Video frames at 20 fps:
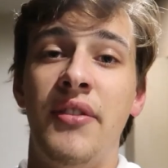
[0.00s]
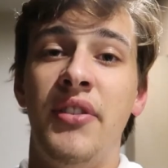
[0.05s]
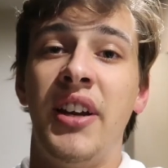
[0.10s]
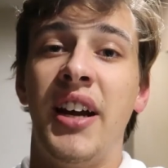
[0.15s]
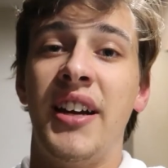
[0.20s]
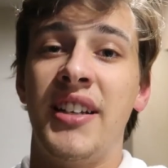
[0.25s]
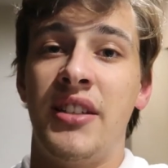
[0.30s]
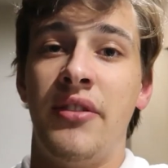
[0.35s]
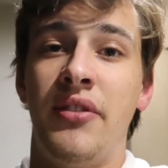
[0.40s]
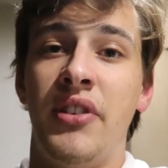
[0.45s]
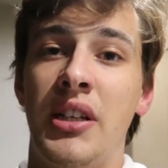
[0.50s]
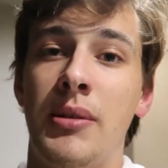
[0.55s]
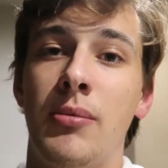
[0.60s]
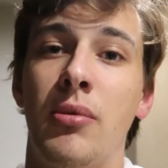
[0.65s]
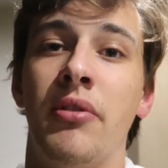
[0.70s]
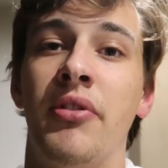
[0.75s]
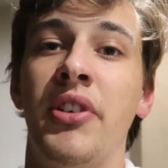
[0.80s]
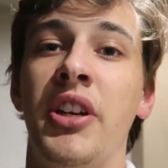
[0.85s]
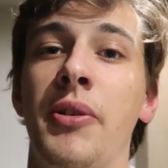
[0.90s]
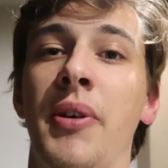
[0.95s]
If you guys have any
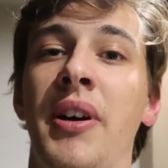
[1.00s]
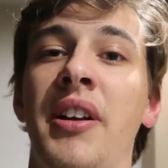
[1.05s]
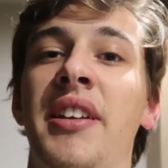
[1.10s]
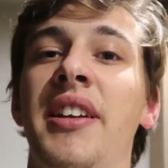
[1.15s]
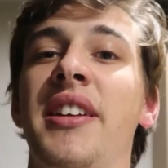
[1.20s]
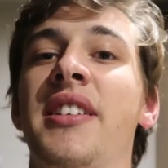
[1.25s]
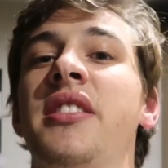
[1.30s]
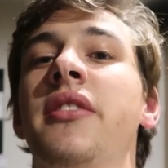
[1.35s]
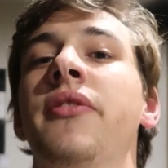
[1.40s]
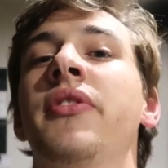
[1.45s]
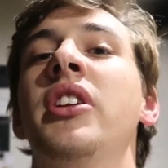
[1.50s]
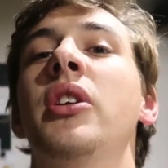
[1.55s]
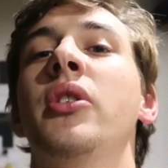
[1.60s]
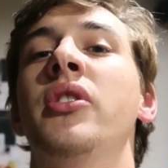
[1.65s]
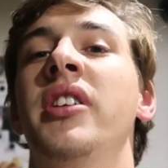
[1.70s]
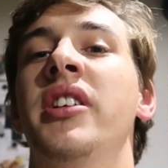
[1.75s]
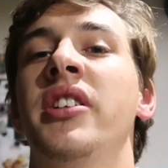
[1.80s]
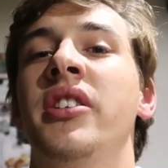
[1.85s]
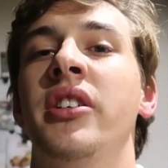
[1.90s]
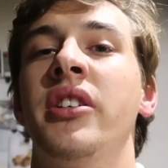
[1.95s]
more video ideas,
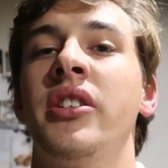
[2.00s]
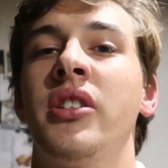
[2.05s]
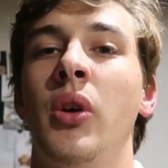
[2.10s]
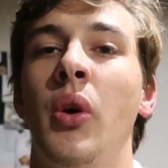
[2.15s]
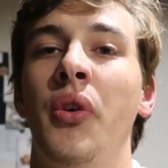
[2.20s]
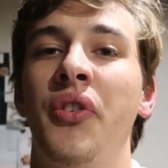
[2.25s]
video suggestions,